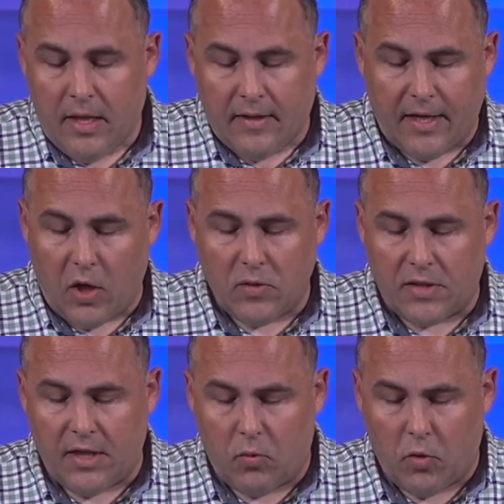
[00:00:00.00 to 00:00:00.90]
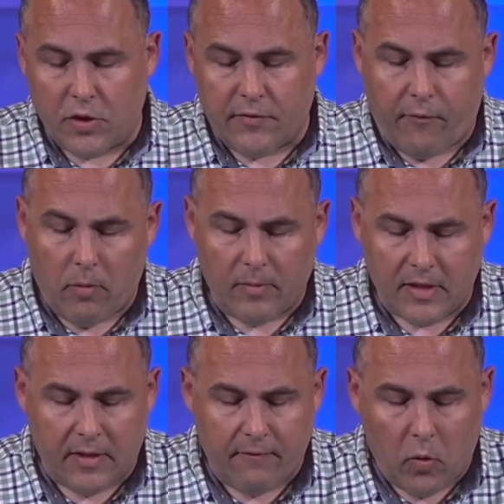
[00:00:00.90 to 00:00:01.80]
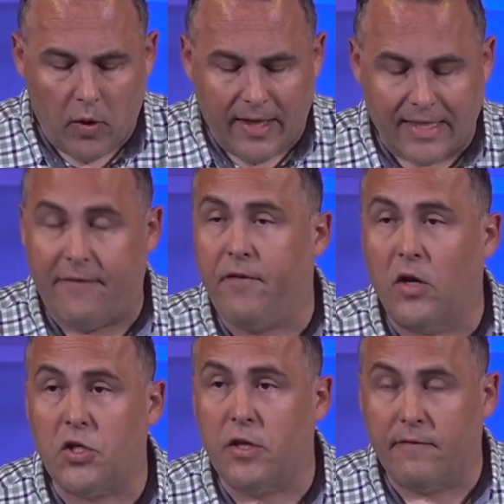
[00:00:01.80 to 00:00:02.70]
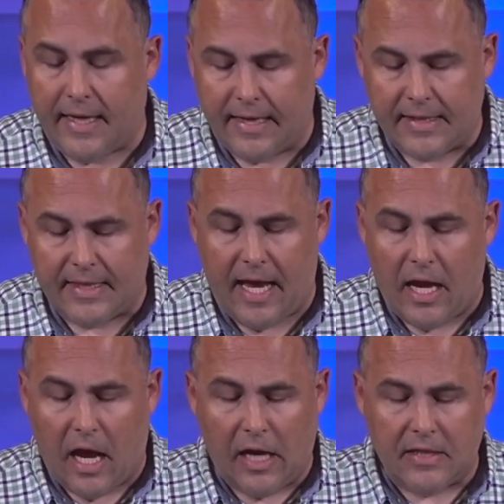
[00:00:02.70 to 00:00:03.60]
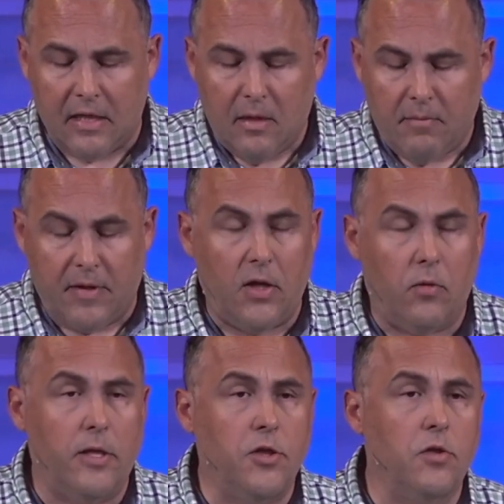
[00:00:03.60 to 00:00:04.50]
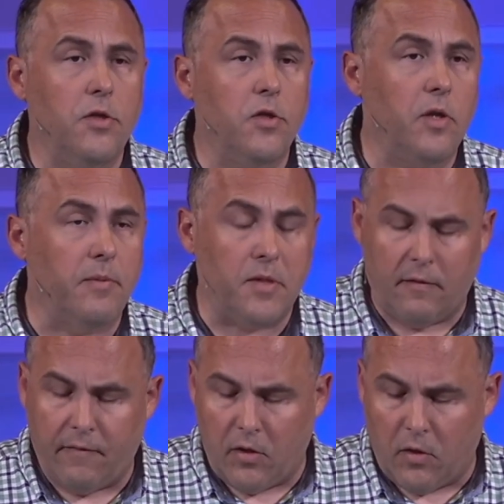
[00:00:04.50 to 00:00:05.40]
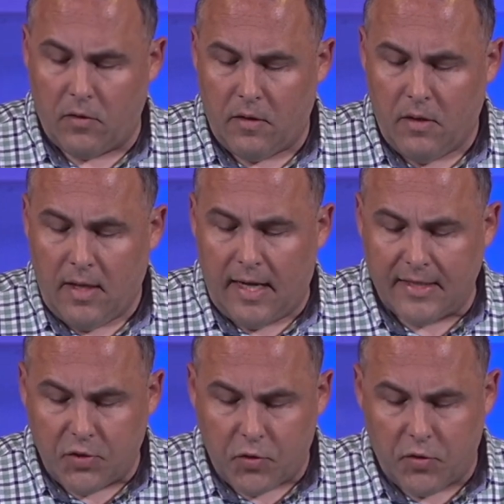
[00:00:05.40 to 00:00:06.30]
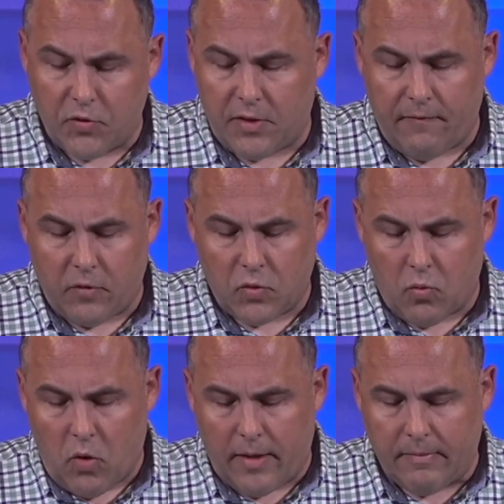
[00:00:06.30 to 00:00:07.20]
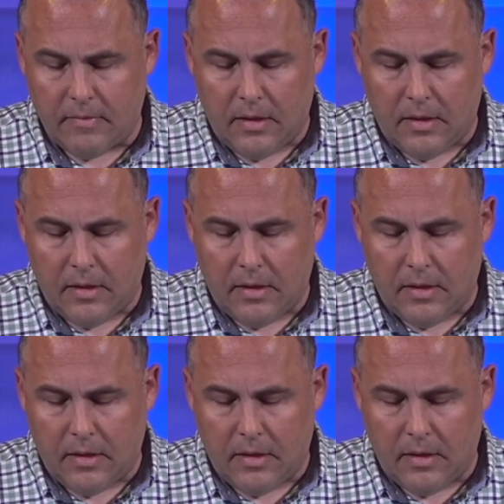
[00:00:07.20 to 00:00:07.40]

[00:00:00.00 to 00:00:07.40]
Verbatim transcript: They don't see the words formless and void as a function of Satan's chaos, but the original description of the earth as introduced in verse 1.